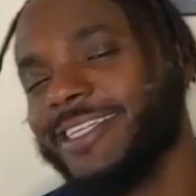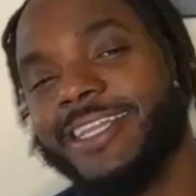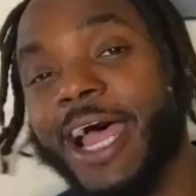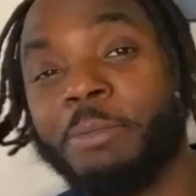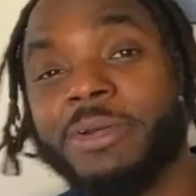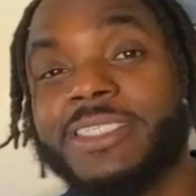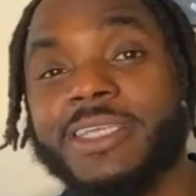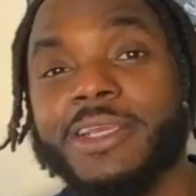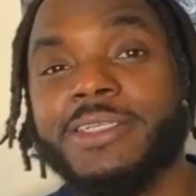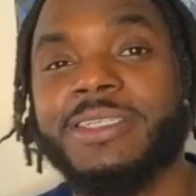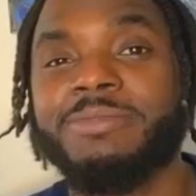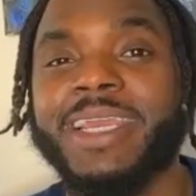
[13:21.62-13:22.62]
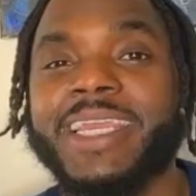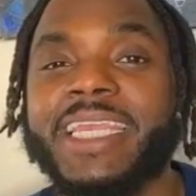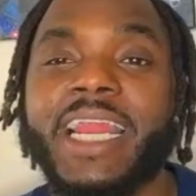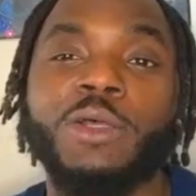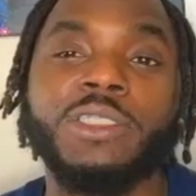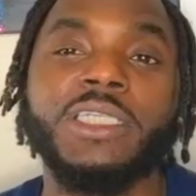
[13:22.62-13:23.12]
No, but seriously, man, get
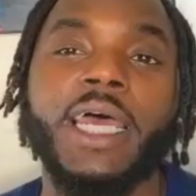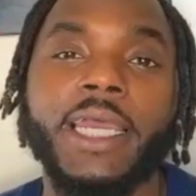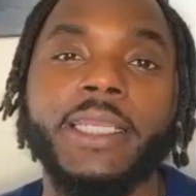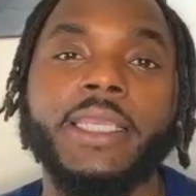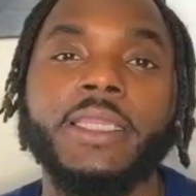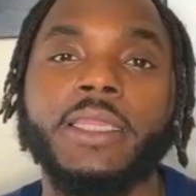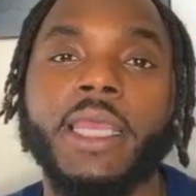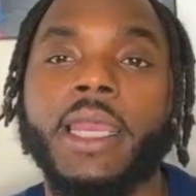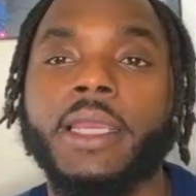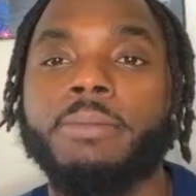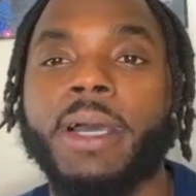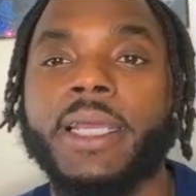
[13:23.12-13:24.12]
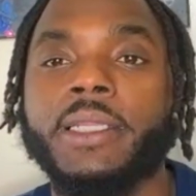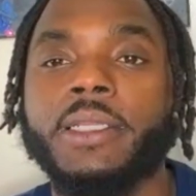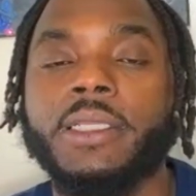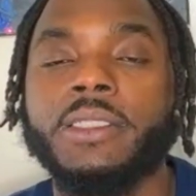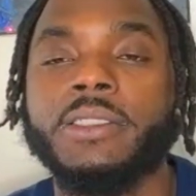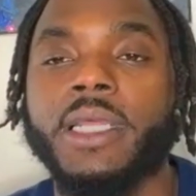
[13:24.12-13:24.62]
outside. Get that. Body
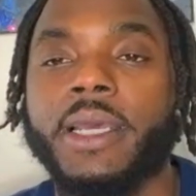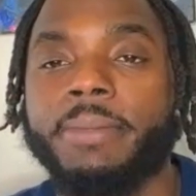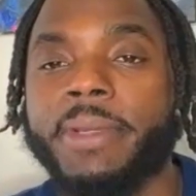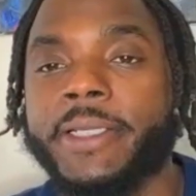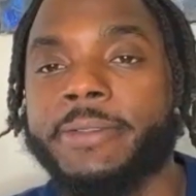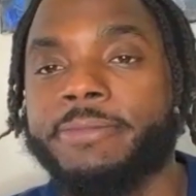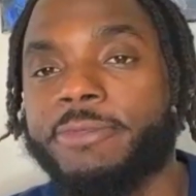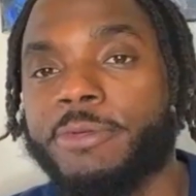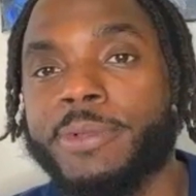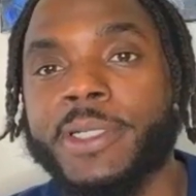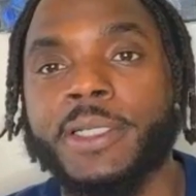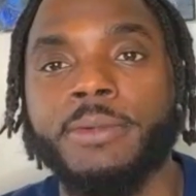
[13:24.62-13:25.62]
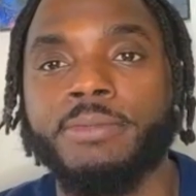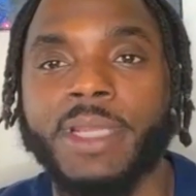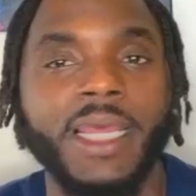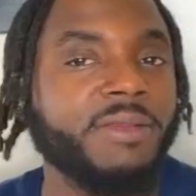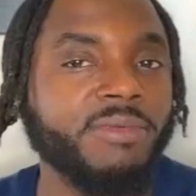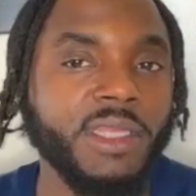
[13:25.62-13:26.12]
needs that, man. For real.
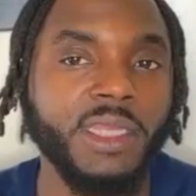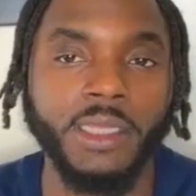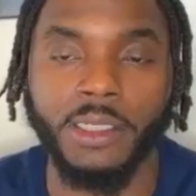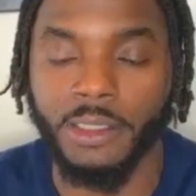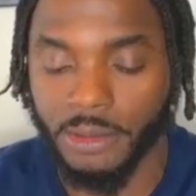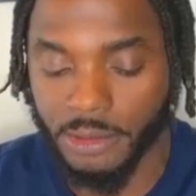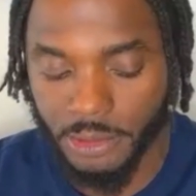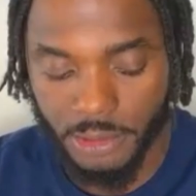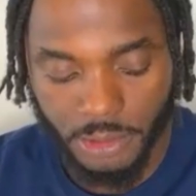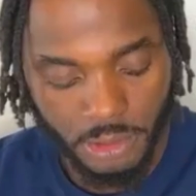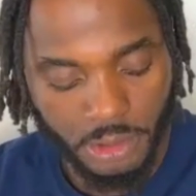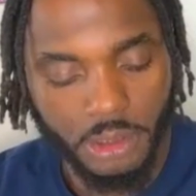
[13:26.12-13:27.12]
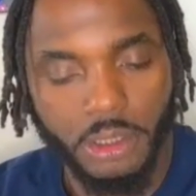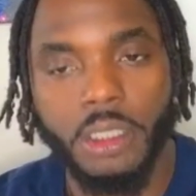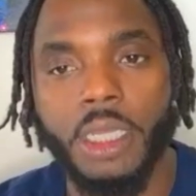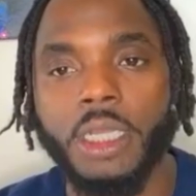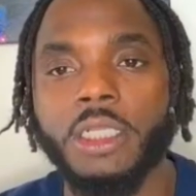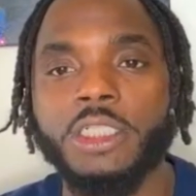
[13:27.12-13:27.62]
Not even kidding.
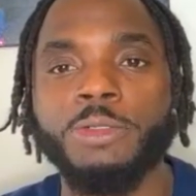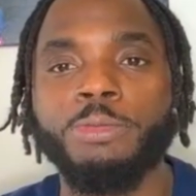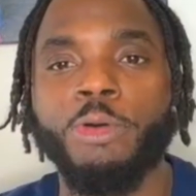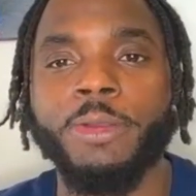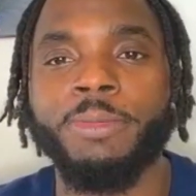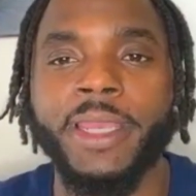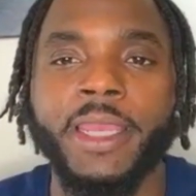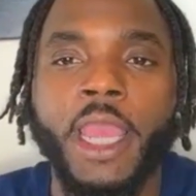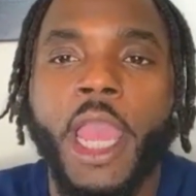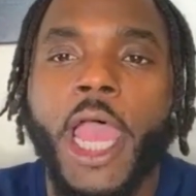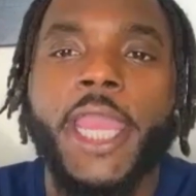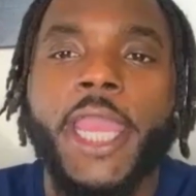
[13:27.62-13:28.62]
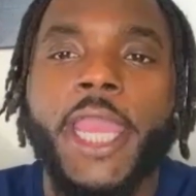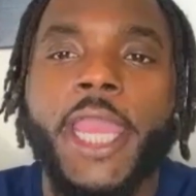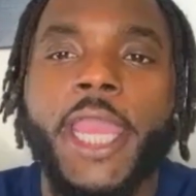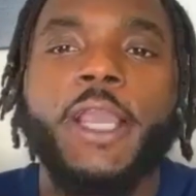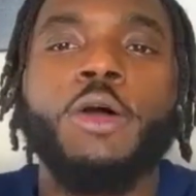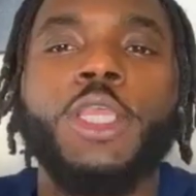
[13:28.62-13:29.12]
Holler at your boy, man. Hey,
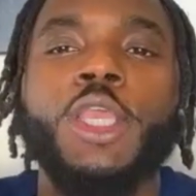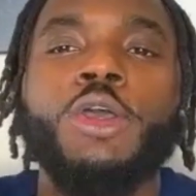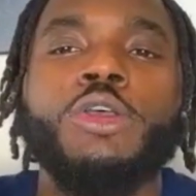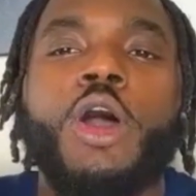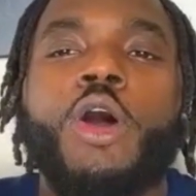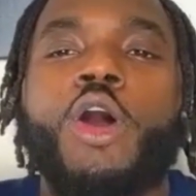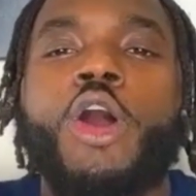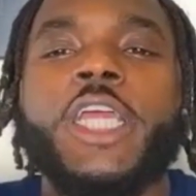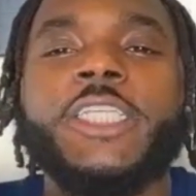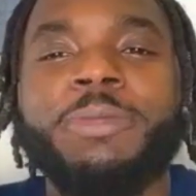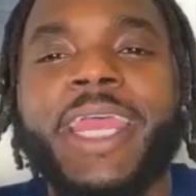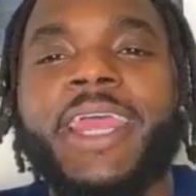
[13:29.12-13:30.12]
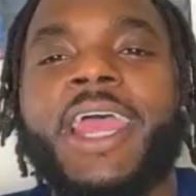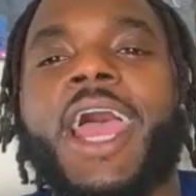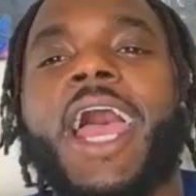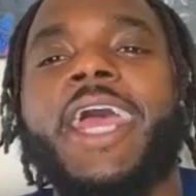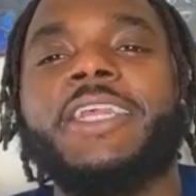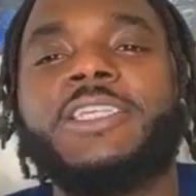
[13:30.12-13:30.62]
go Q. Go Orange, man.
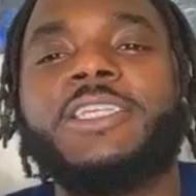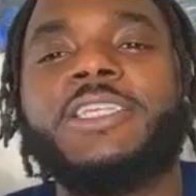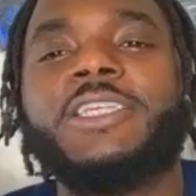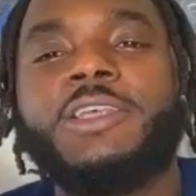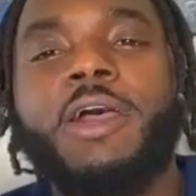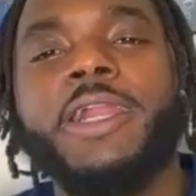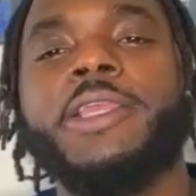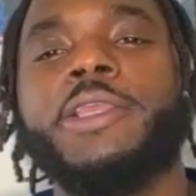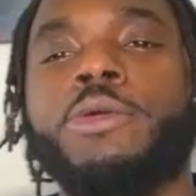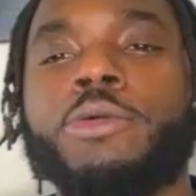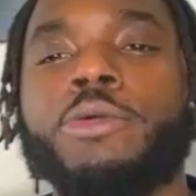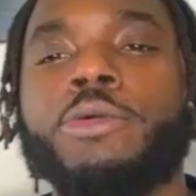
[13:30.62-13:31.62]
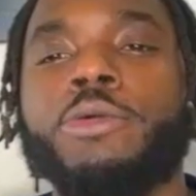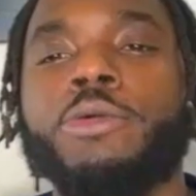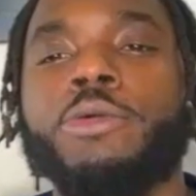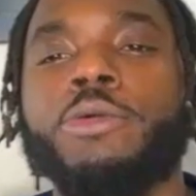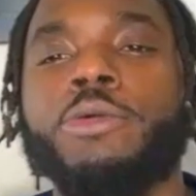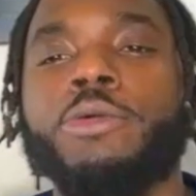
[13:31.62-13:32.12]
Hey, sorry to you and them too,
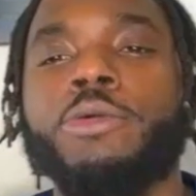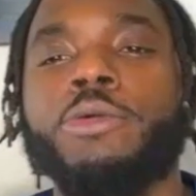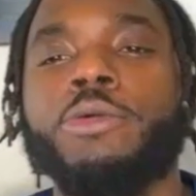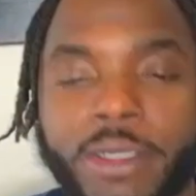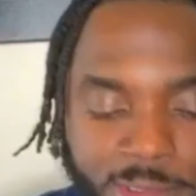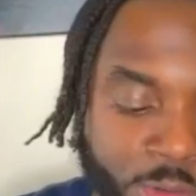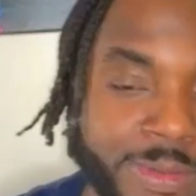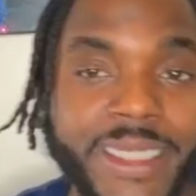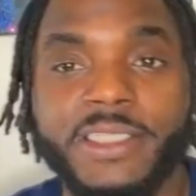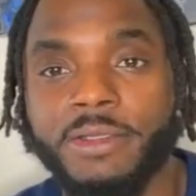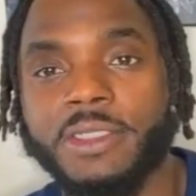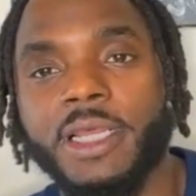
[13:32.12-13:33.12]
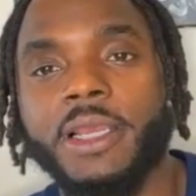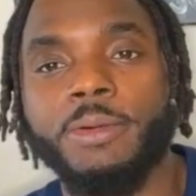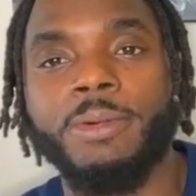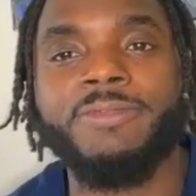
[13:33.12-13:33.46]
man. Seriously, that hurt my feelings.